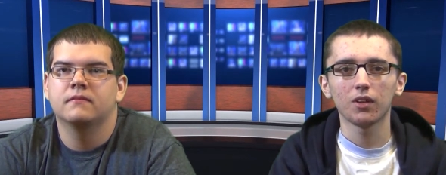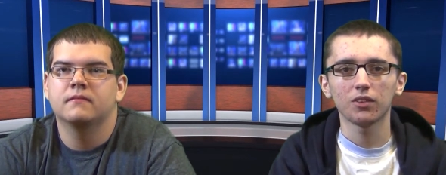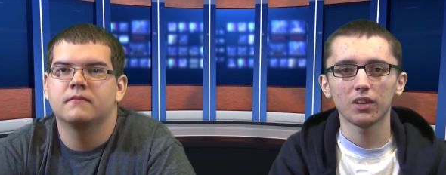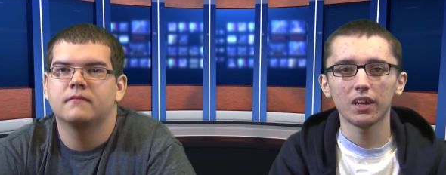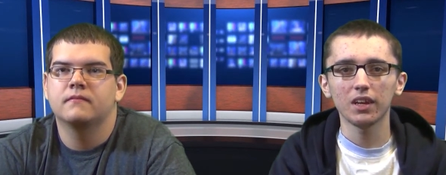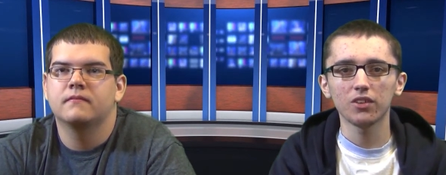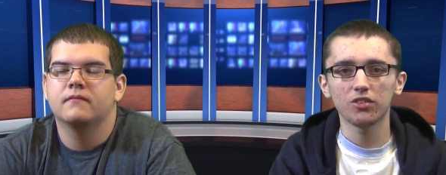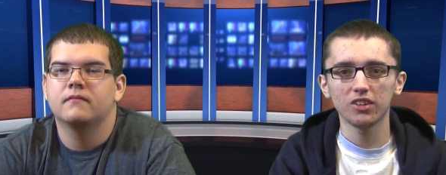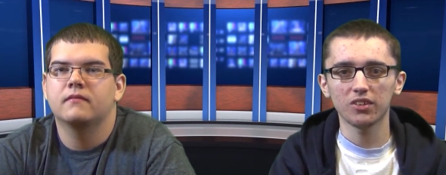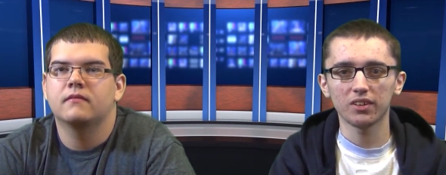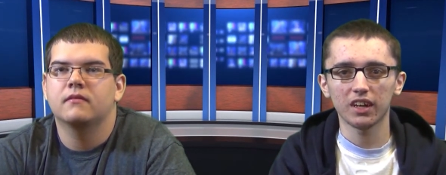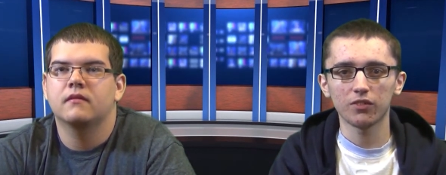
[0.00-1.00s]
Speaker 1: Tonight is
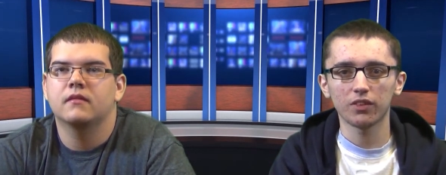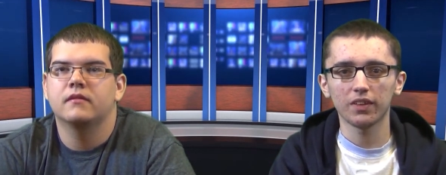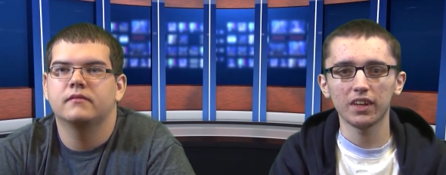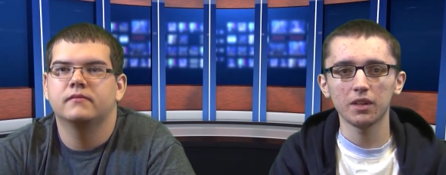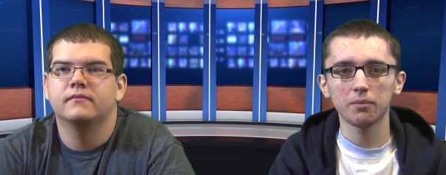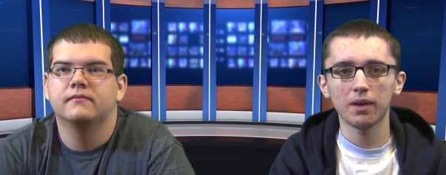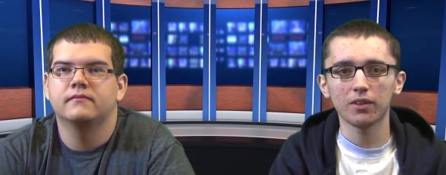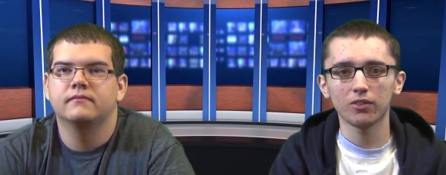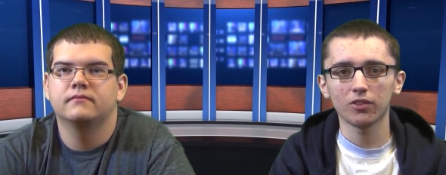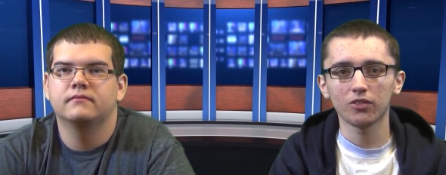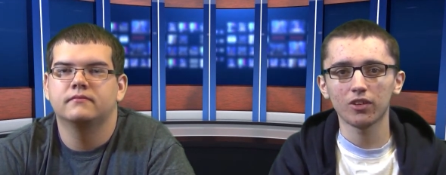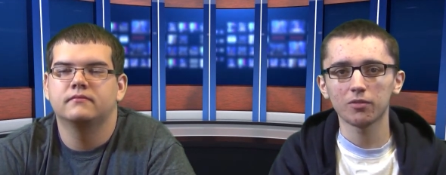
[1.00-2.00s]
senior night for Lady
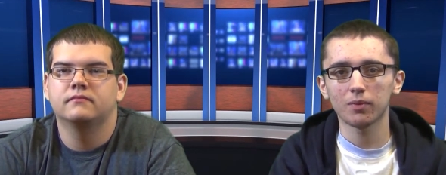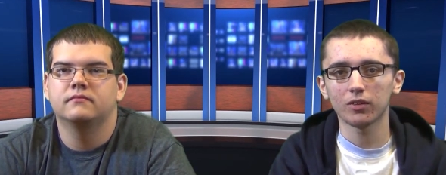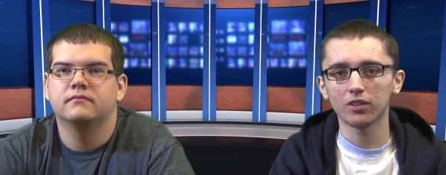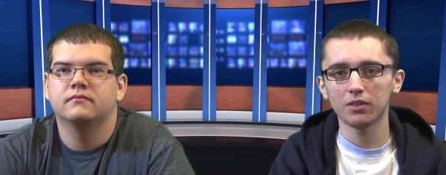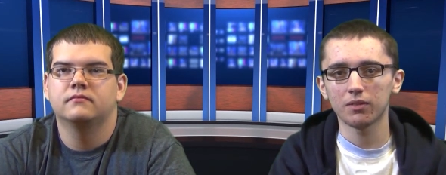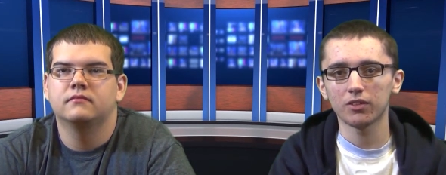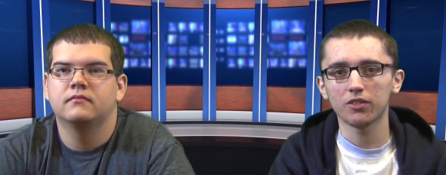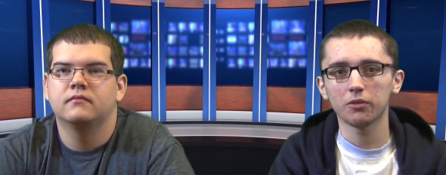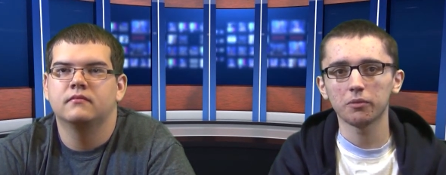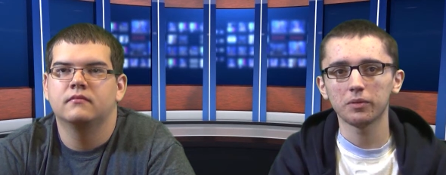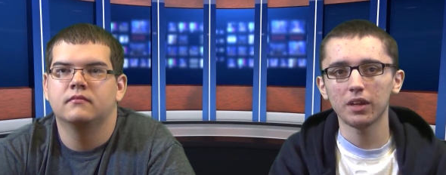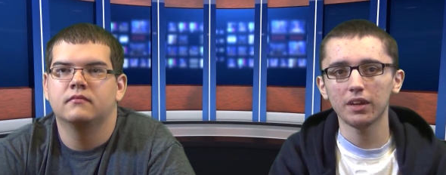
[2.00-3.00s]
Panthers softball team as they
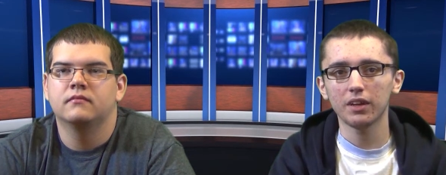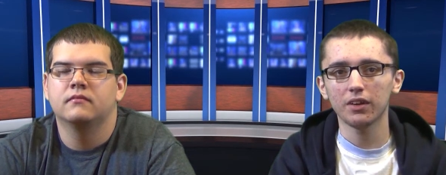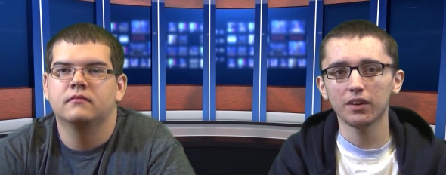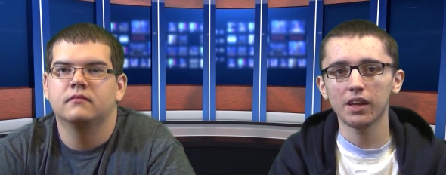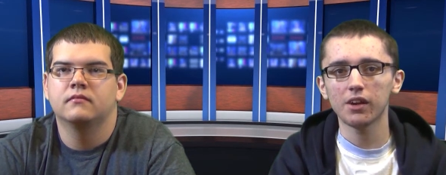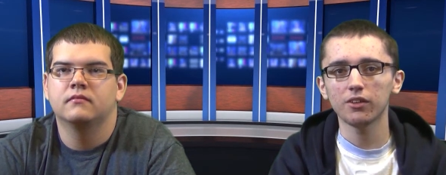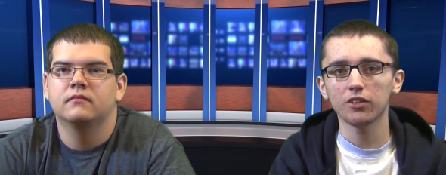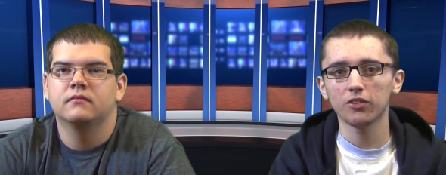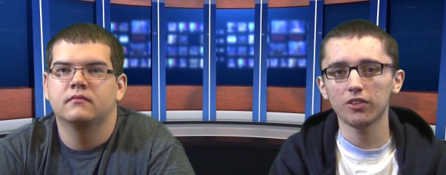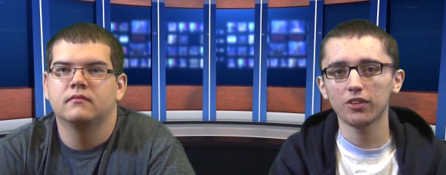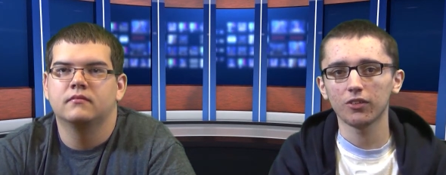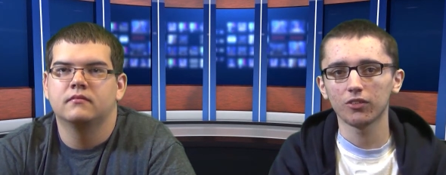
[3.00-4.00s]
will be taking on Heritage
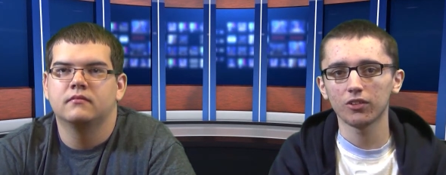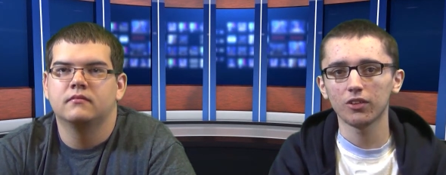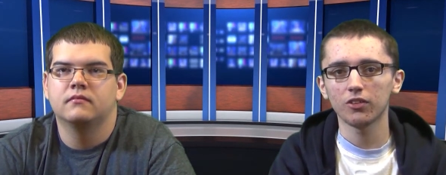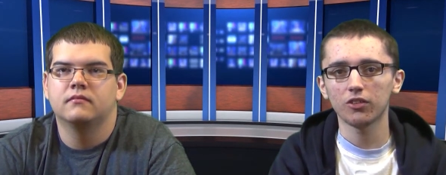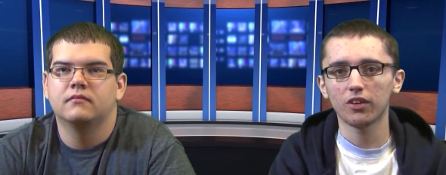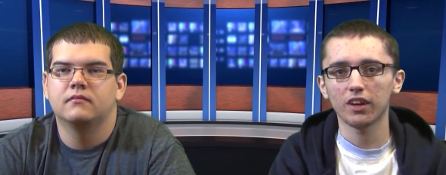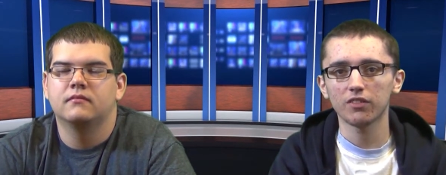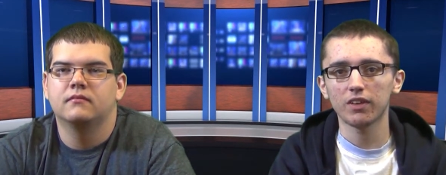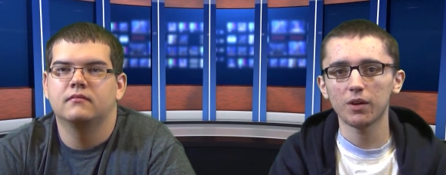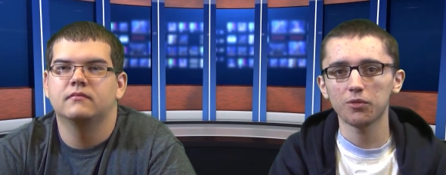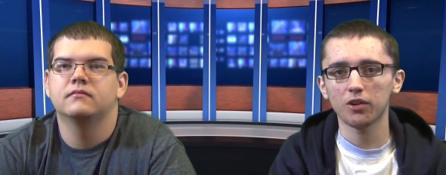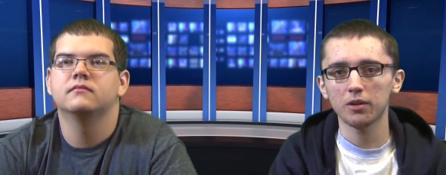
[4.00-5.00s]
Hills starting at
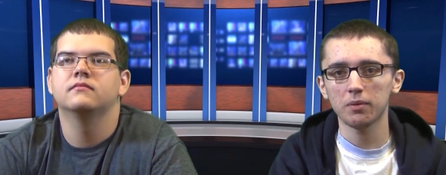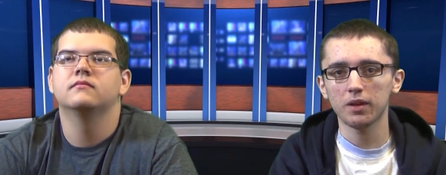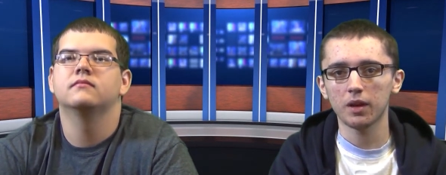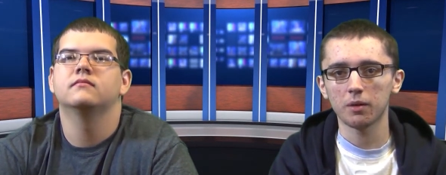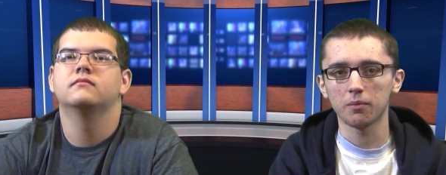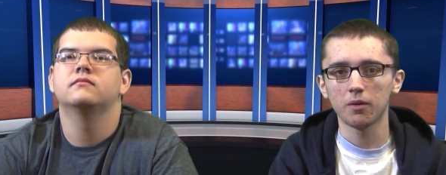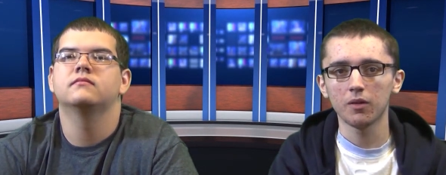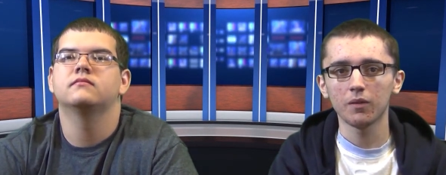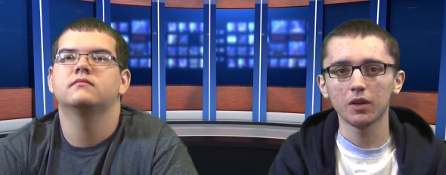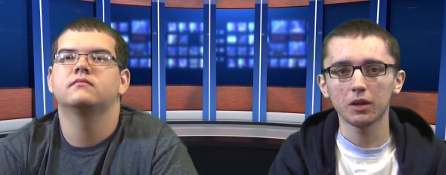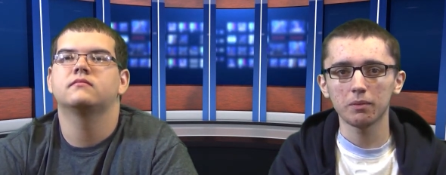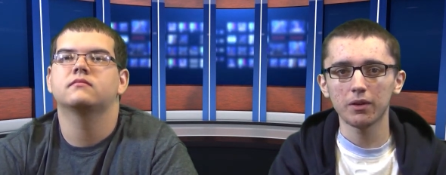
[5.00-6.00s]
5.30 p.m.
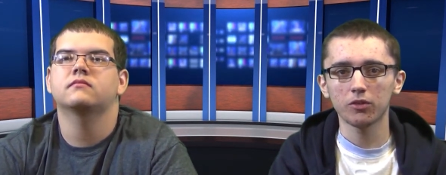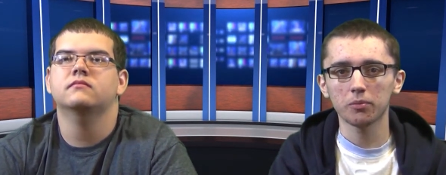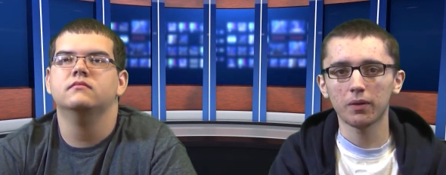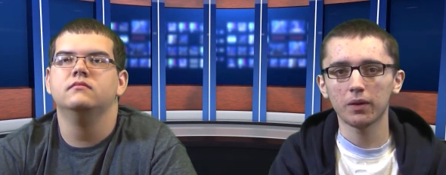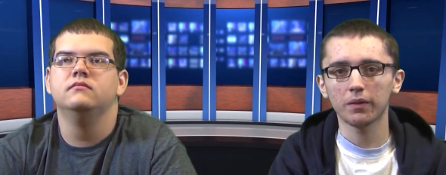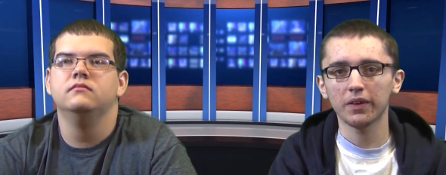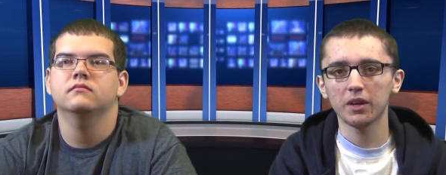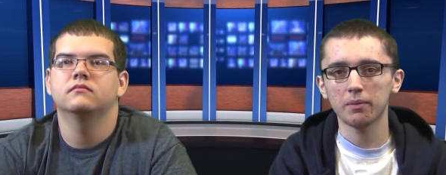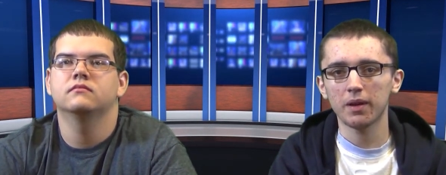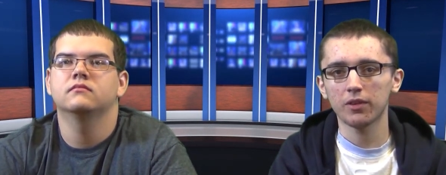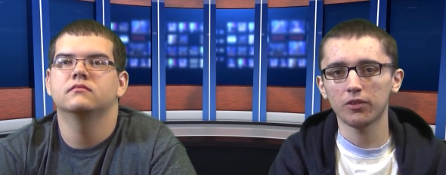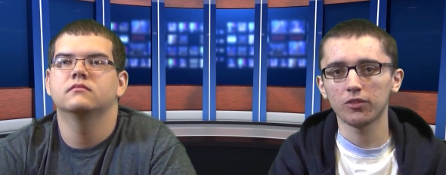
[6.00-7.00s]
Come out and support our Lady
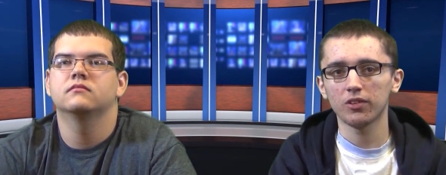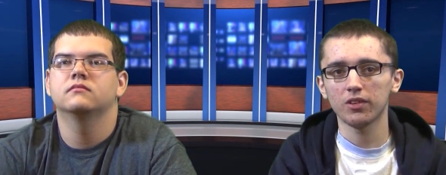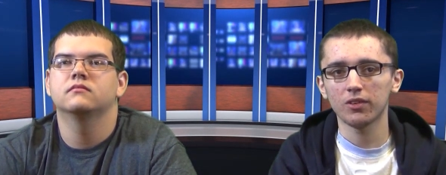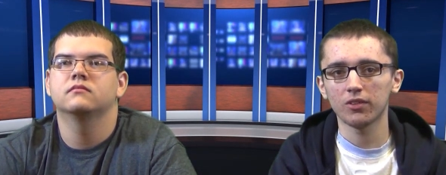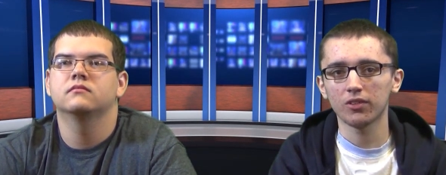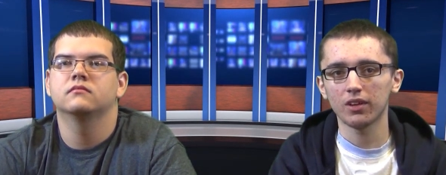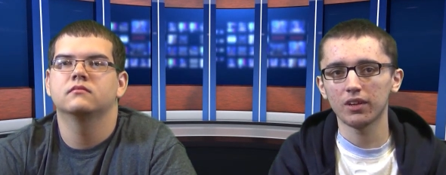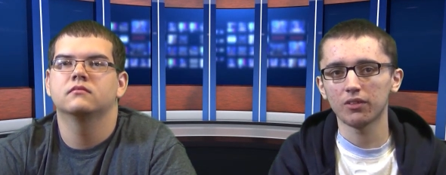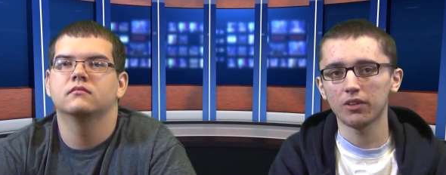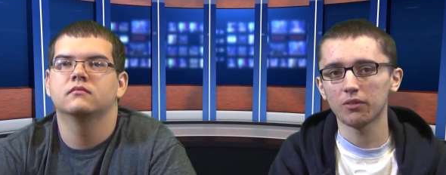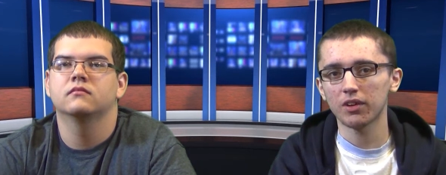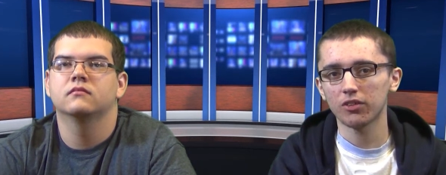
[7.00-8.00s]
Panthers seniors
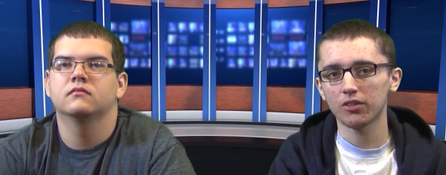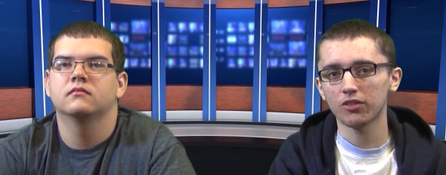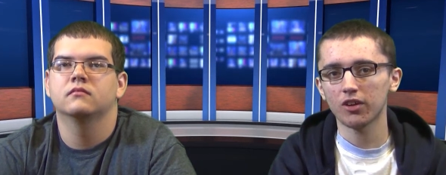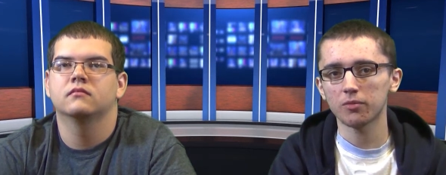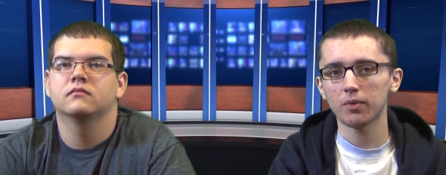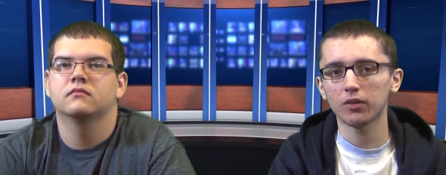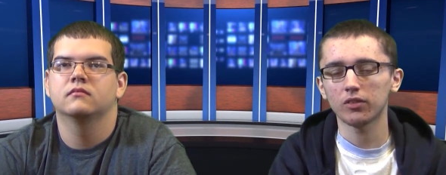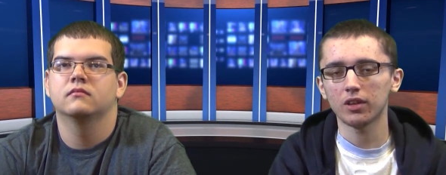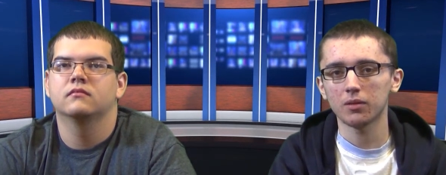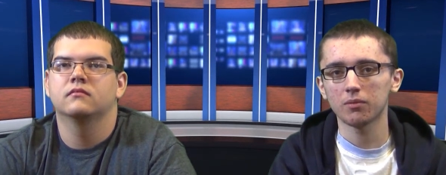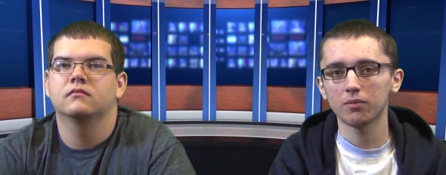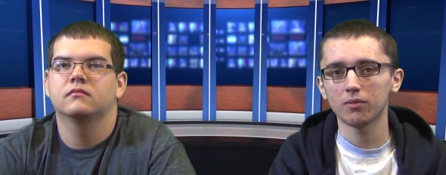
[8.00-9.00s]
and the rest of the softball
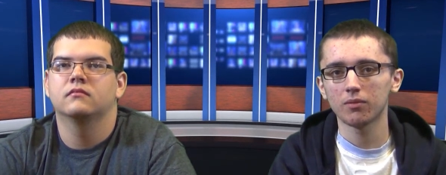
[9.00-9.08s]
team.